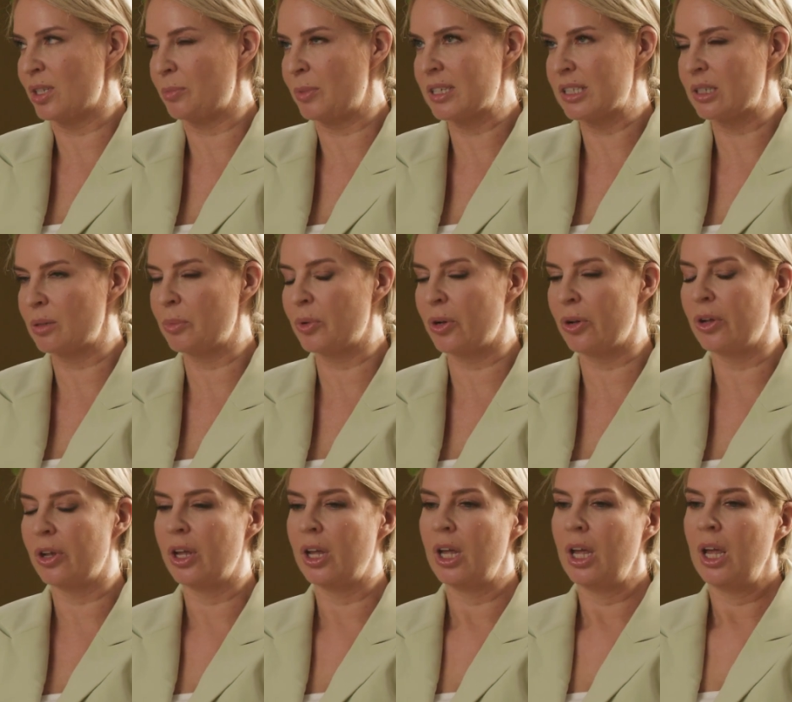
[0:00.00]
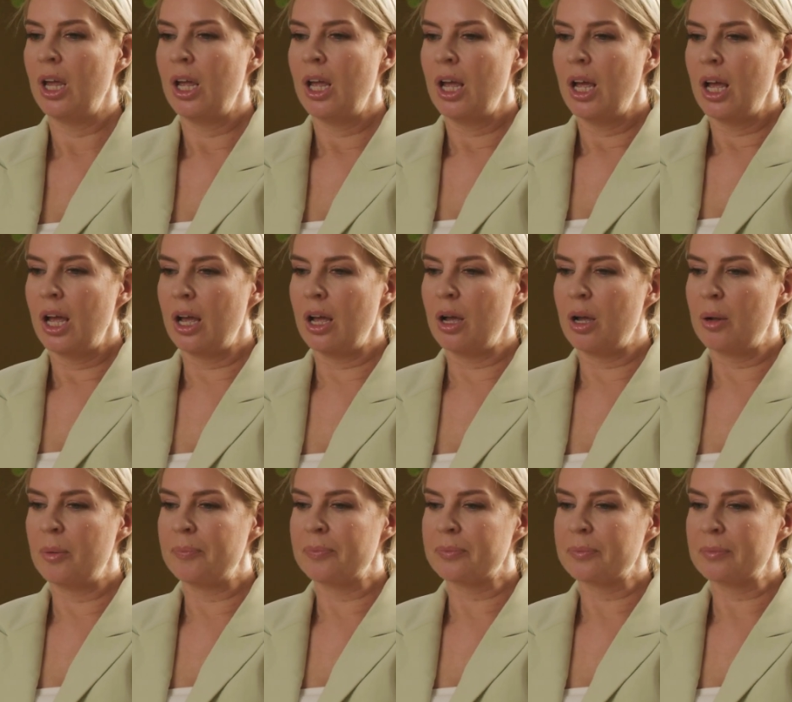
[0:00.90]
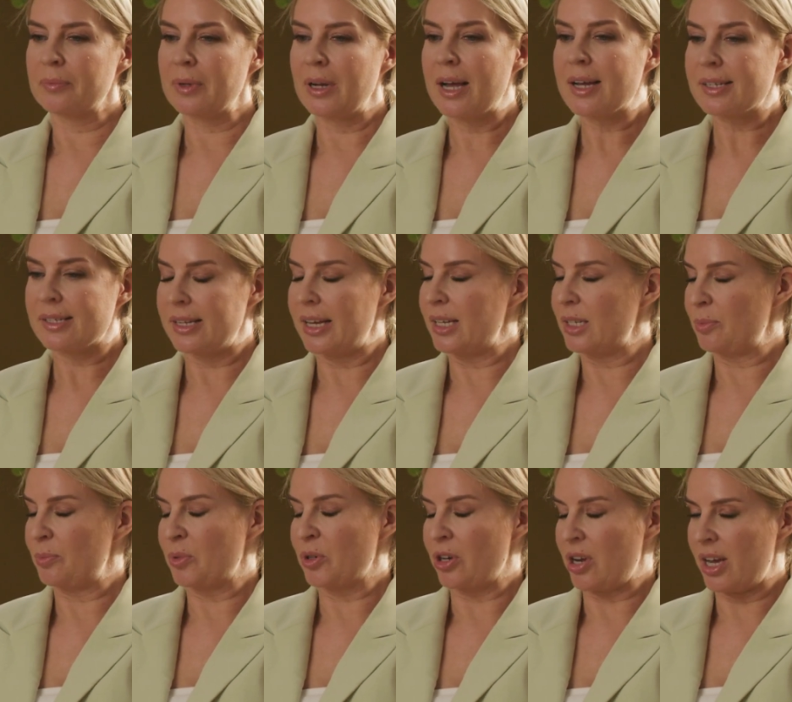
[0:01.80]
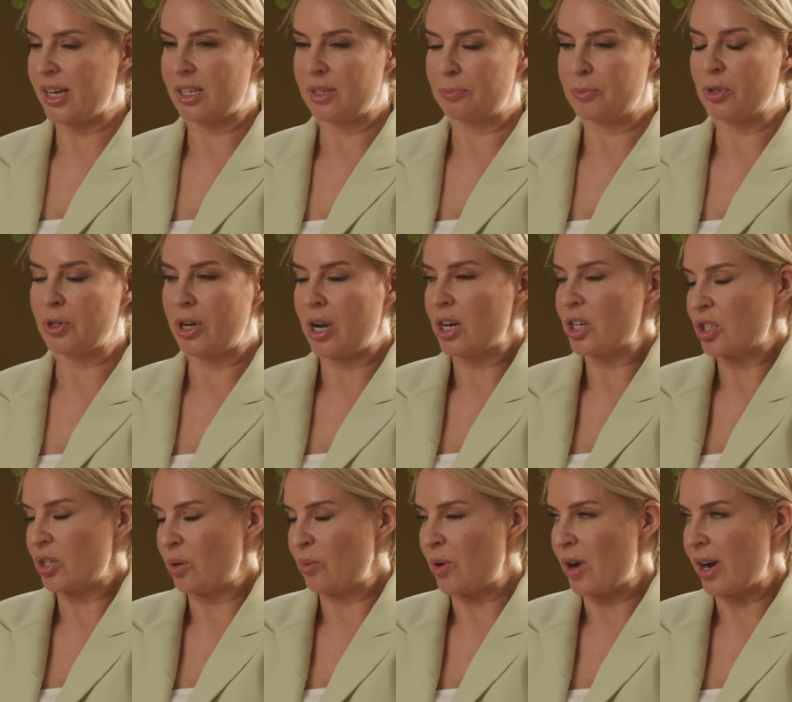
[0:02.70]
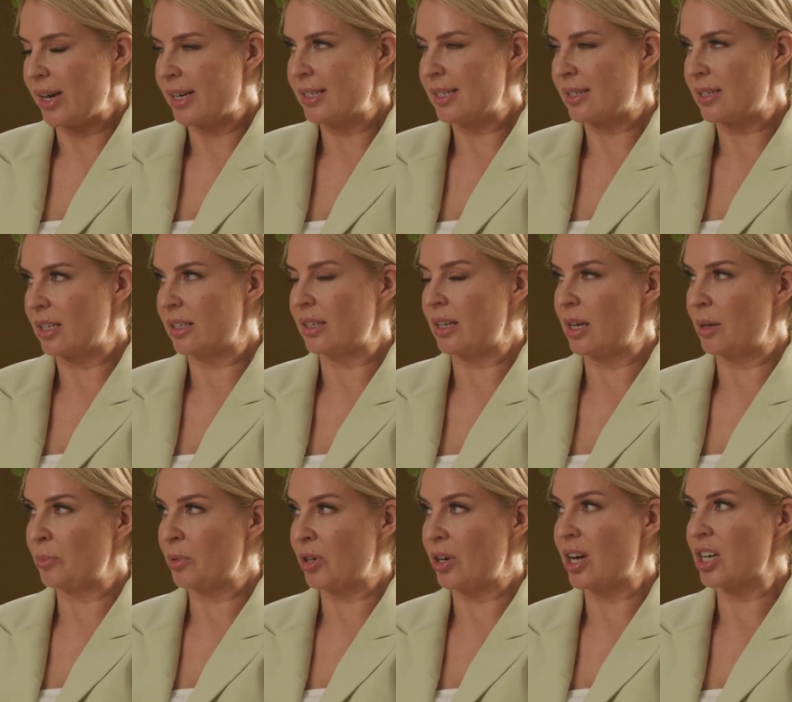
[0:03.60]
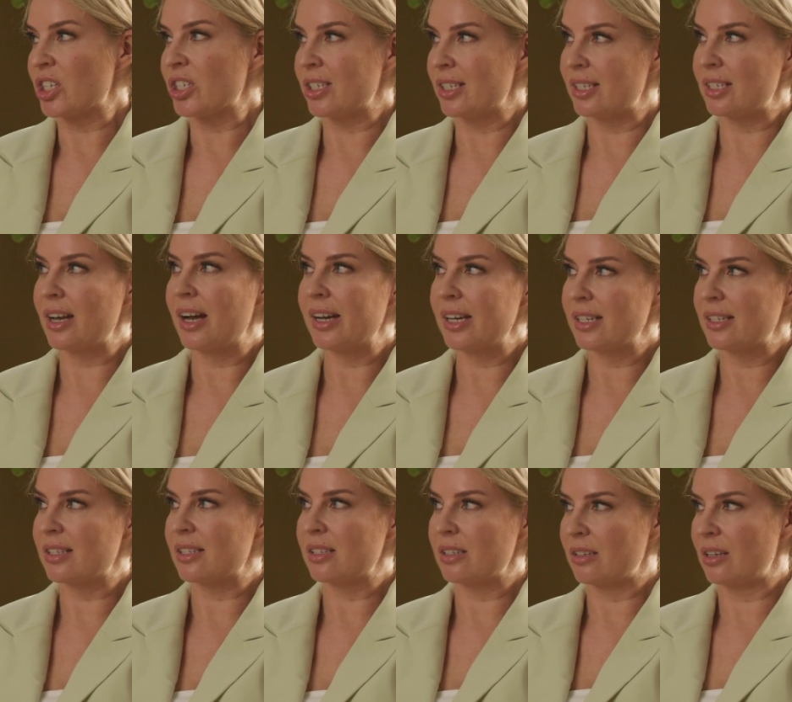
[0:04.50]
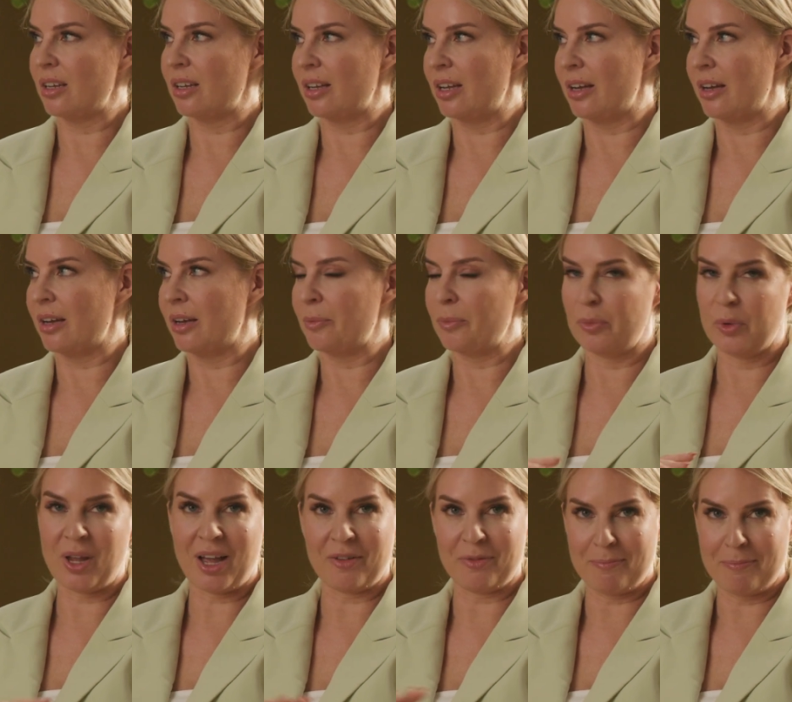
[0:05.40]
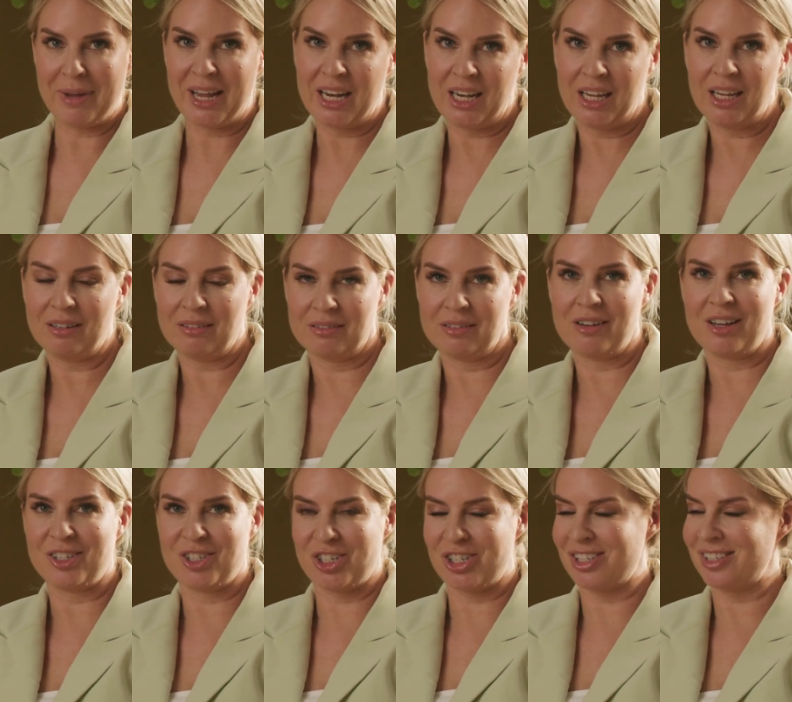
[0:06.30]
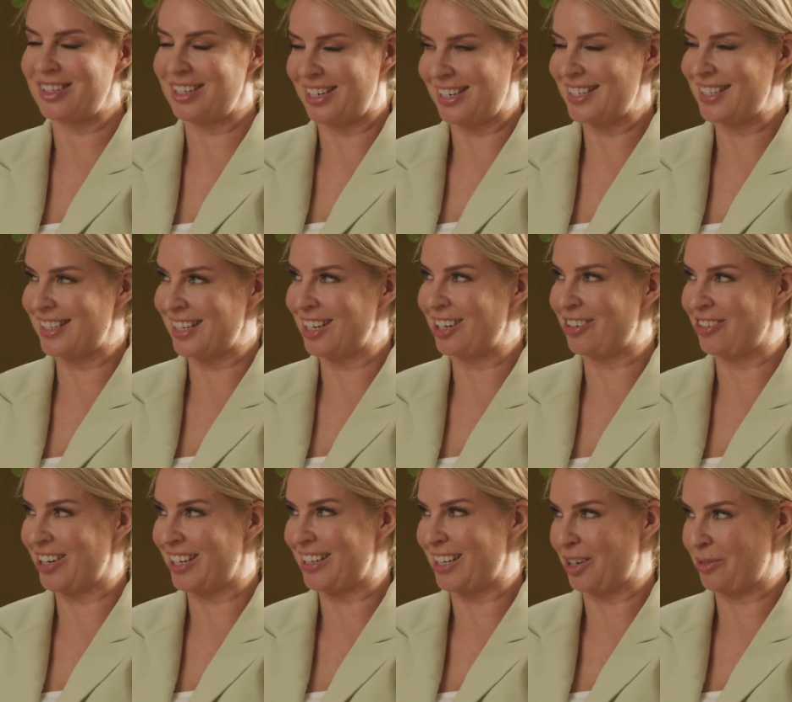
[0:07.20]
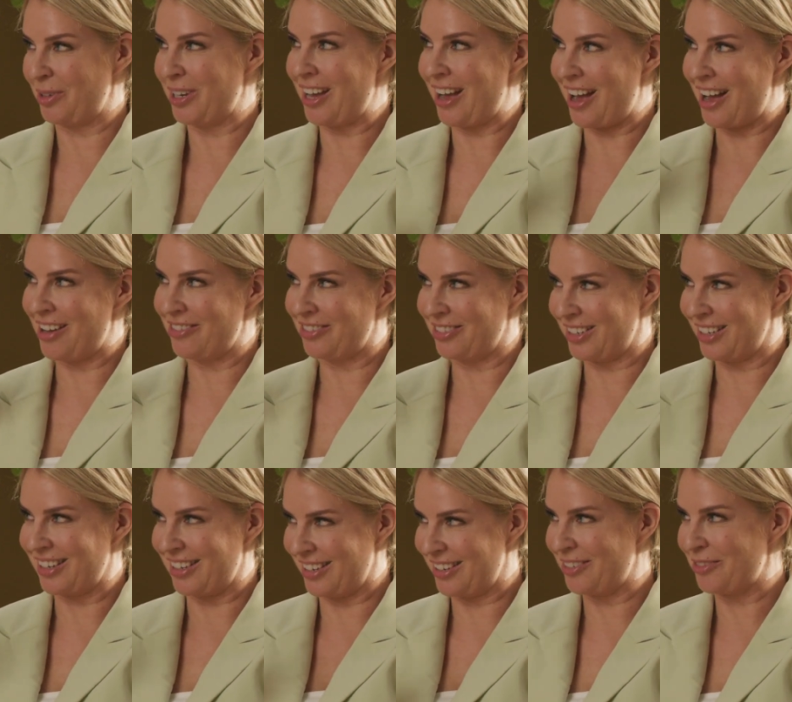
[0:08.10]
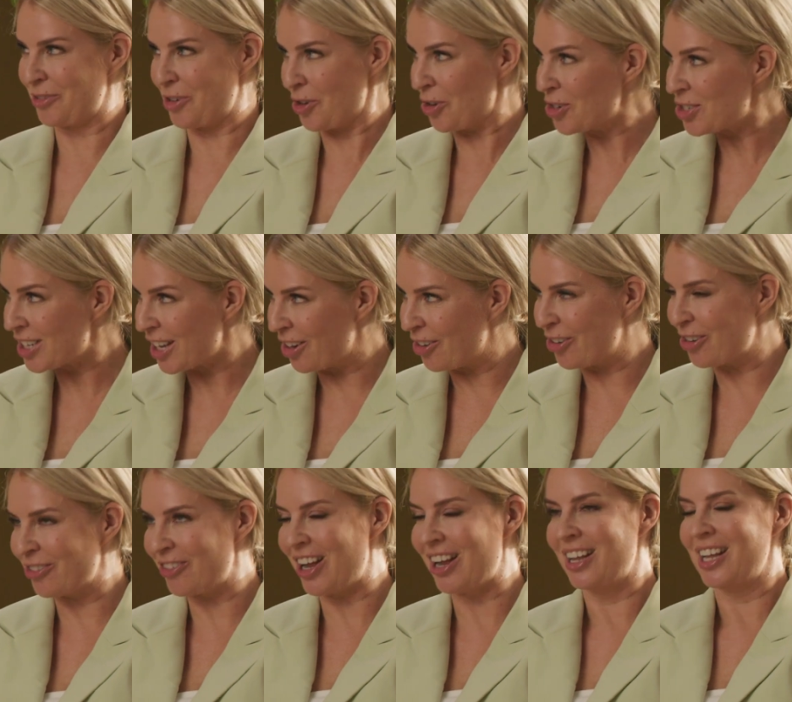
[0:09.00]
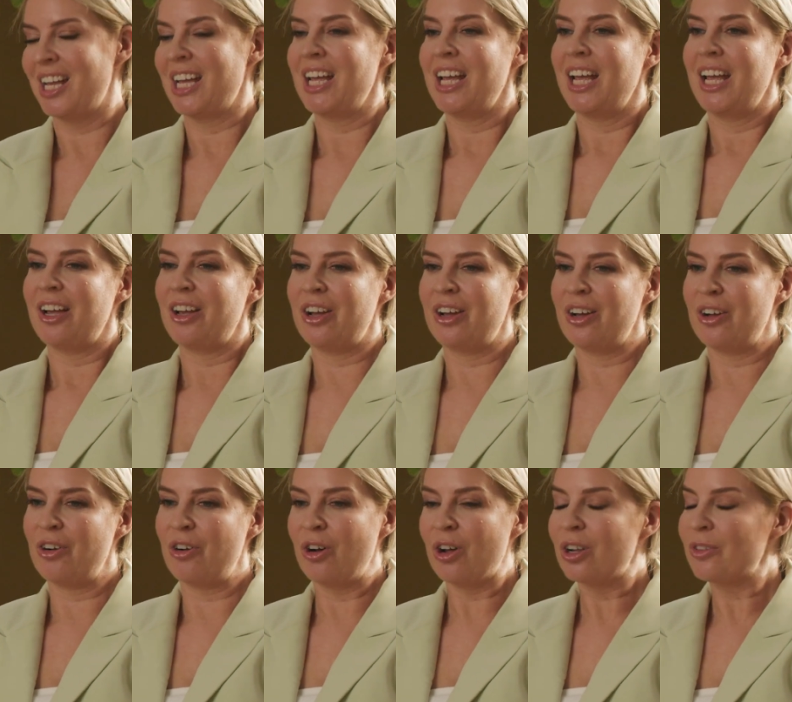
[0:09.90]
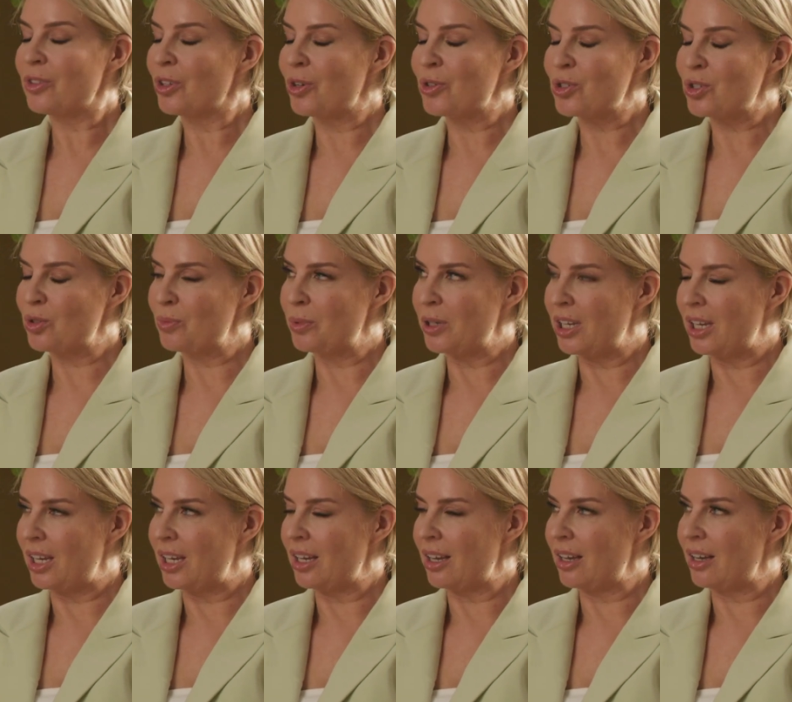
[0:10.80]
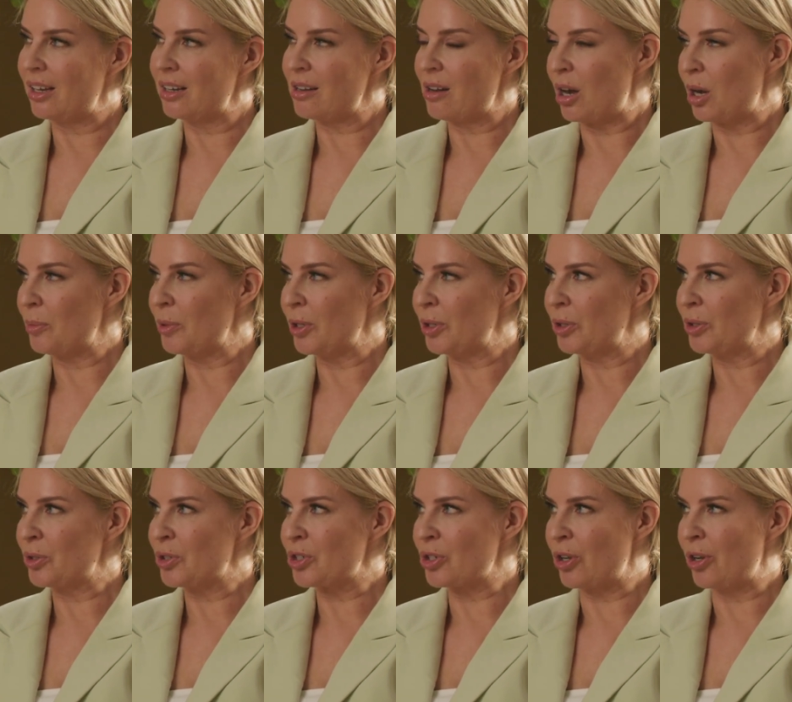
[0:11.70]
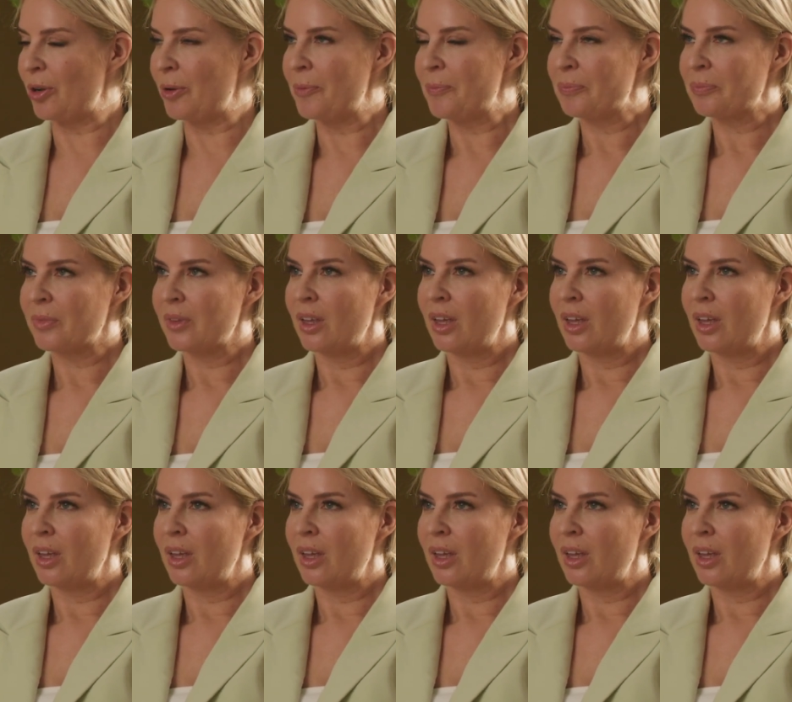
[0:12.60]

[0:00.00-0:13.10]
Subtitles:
as possible. Like said, production-wise, the production sites, we have many, not just the distillery that we have for Koskenkorva. Yeah. All of those to be carbon neutral.